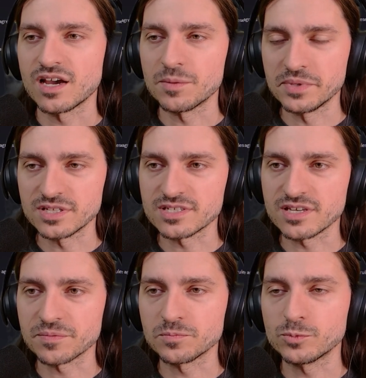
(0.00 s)

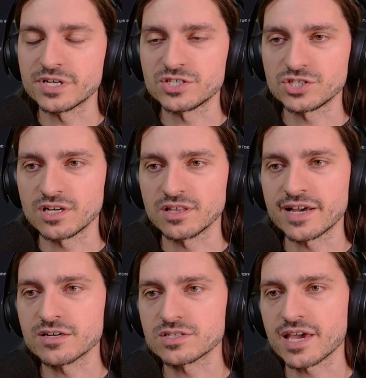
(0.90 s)
ability, which
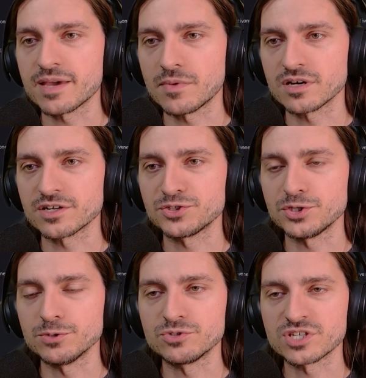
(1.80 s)
allows a monk
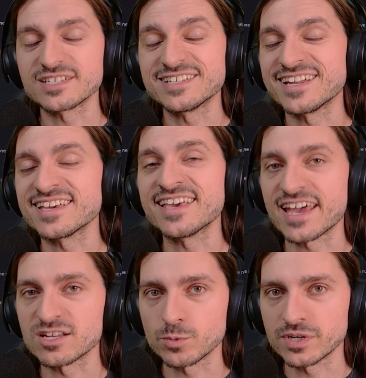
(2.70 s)
to just
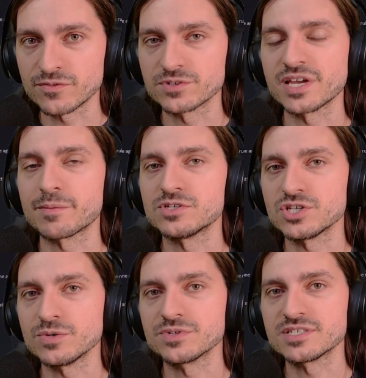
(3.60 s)
negate whatever
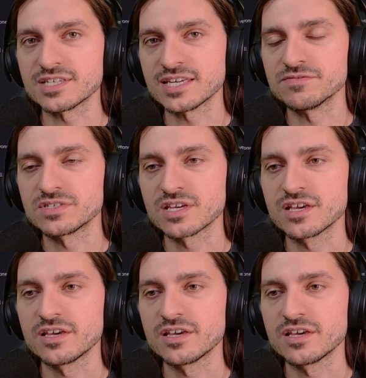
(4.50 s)
damage he receives